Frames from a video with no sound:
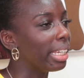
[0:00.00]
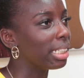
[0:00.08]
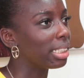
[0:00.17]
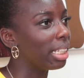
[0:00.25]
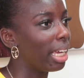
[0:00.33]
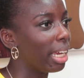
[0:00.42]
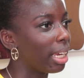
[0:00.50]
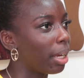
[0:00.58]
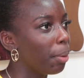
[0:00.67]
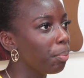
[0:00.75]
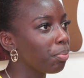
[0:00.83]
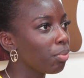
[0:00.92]
and it's
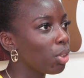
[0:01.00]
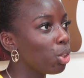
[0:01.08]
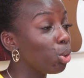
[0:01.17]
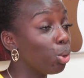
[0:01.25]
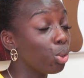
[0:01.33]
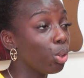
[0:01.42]
like you're